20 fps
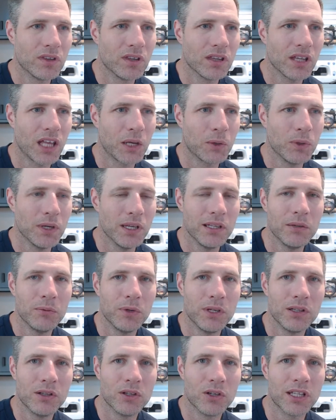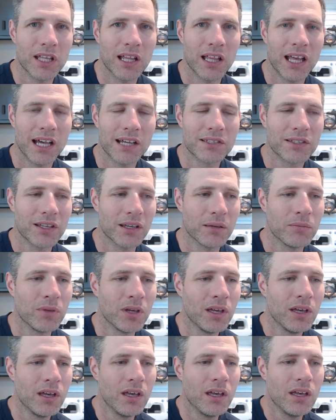like we looked at last time.
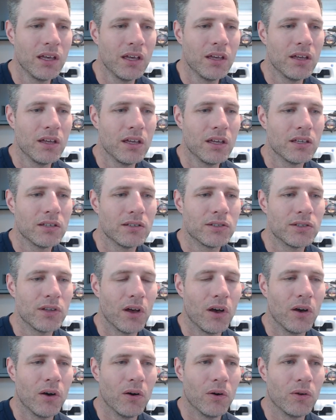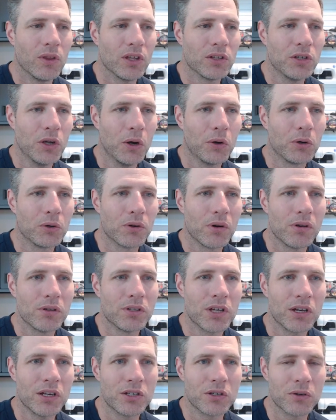So the total
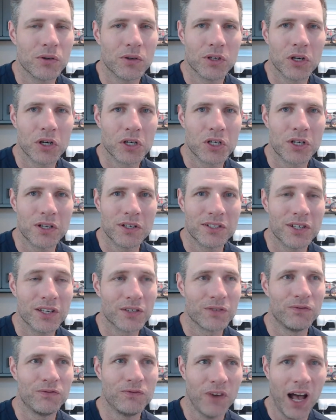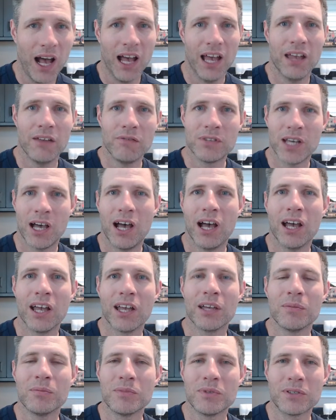rotational inertia is just 5
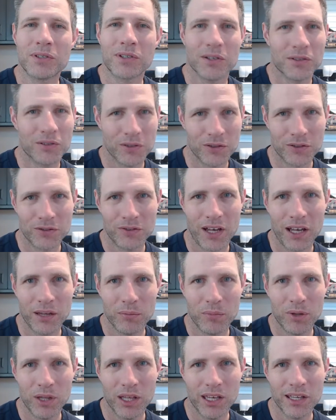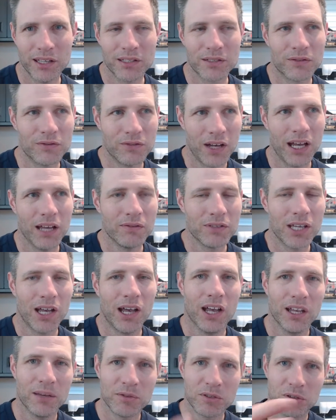times, because there's 5 blades, 5
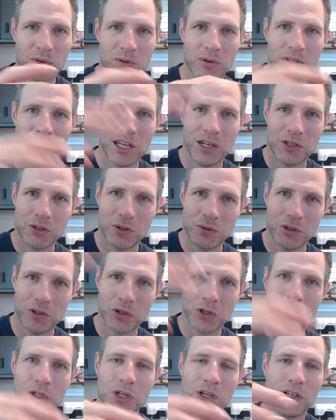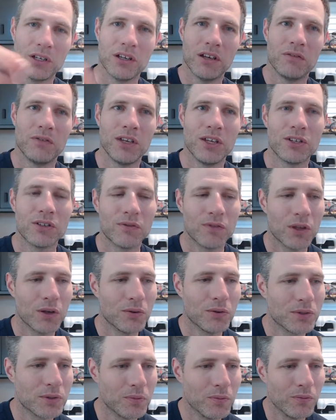times the rotational inertia of each of
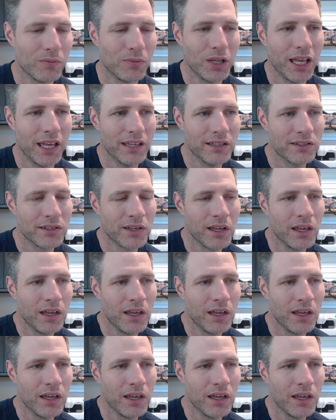those blades.